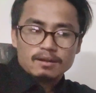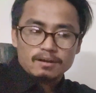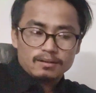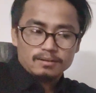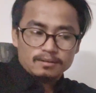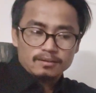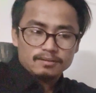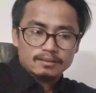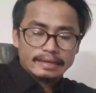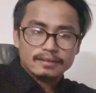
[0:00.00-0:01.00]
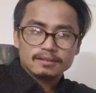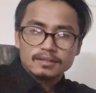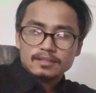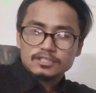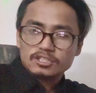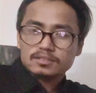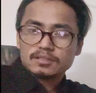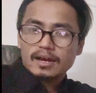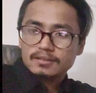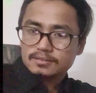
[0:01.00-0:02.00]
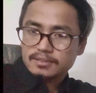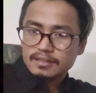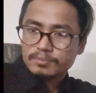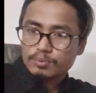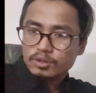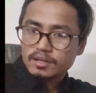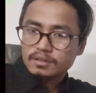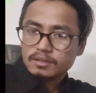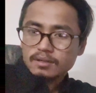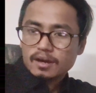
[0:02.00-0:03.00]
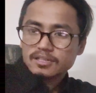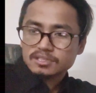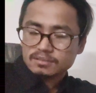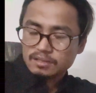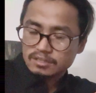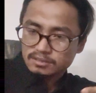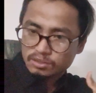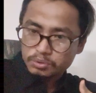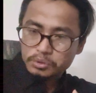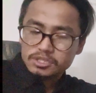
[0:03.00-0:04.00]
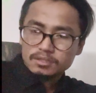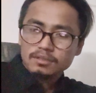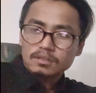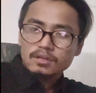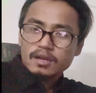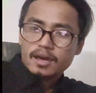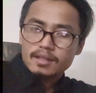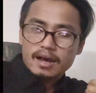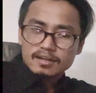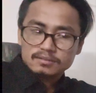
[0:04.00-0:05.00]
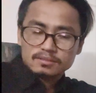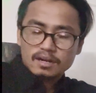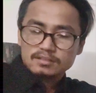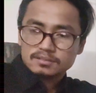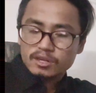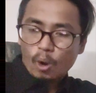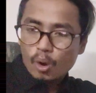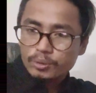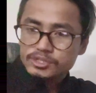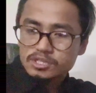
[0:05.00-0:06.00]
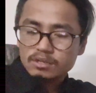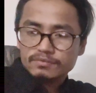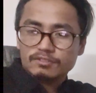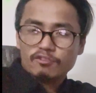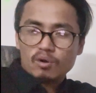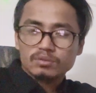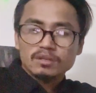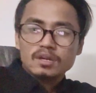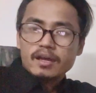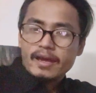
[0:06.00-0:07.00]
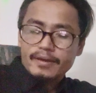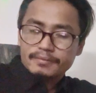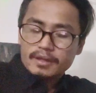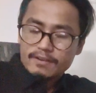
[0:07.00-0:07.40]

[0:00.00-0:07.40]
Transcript: uh, like just understand the product ask us the question and ask us the origin of the phone and mm-hmm.